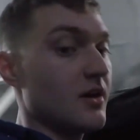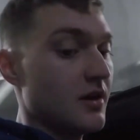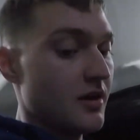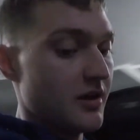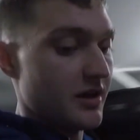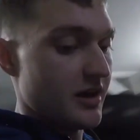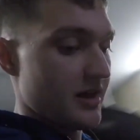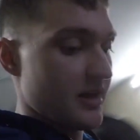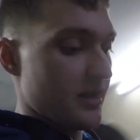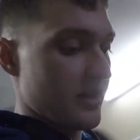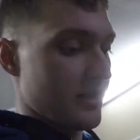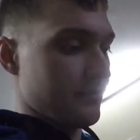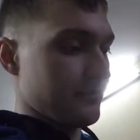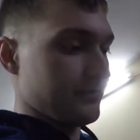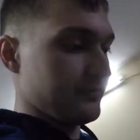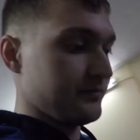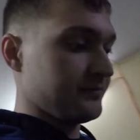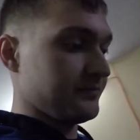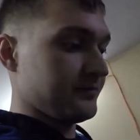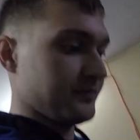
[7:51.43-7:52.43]

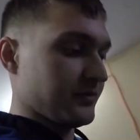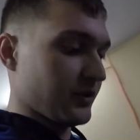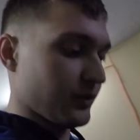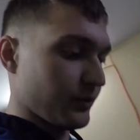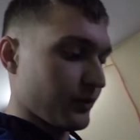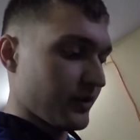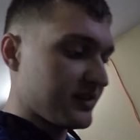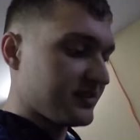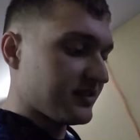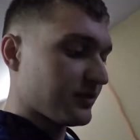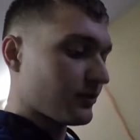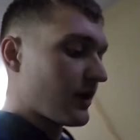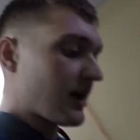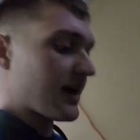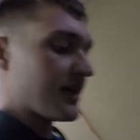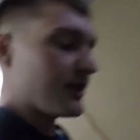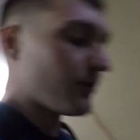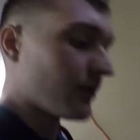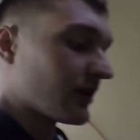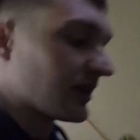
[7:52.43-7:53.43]
The reason why
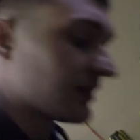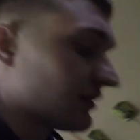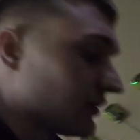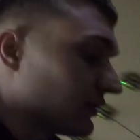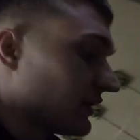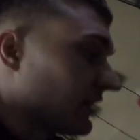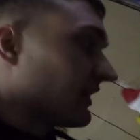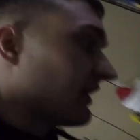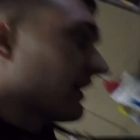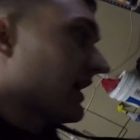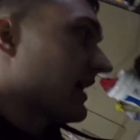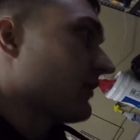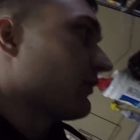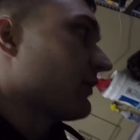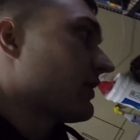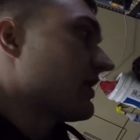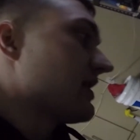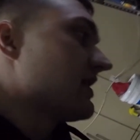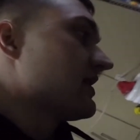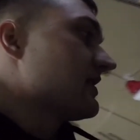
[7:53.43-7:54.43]
you want to do it that
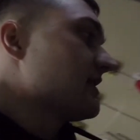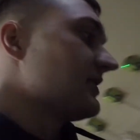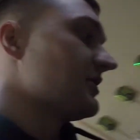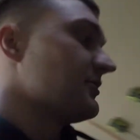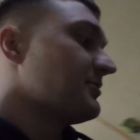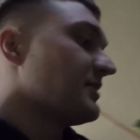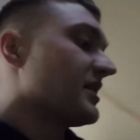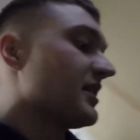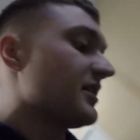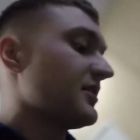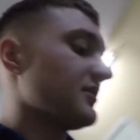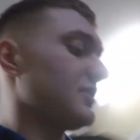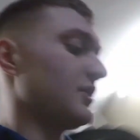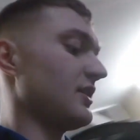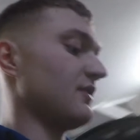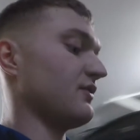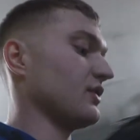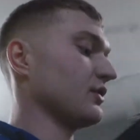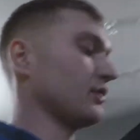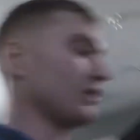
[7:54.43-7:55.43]
way is because if you